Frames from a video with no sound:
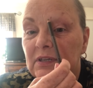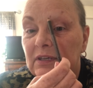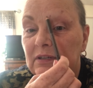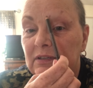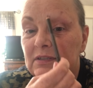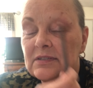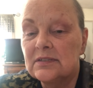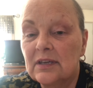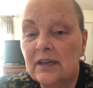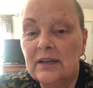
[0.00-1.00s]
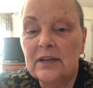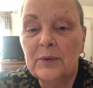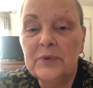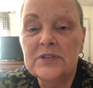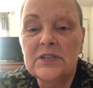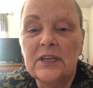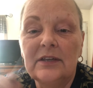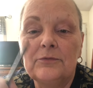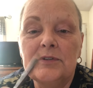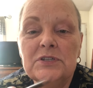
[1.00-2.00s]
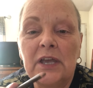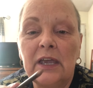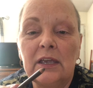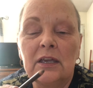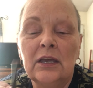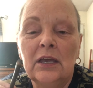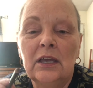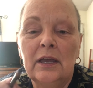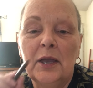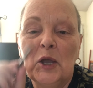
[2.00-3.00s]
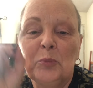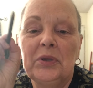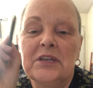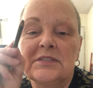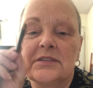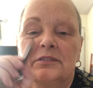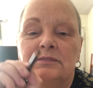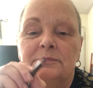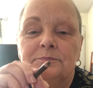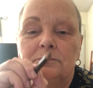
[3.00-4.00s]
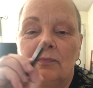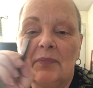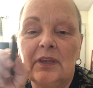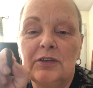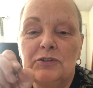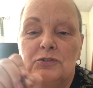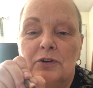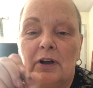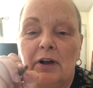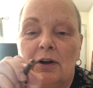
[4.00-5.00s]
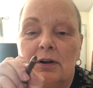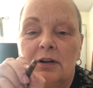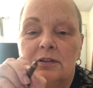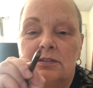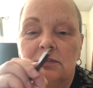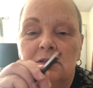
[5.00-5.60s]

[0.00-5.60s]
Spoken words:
again on this side. And I will tell you, if you take a pencil and you draw a heart,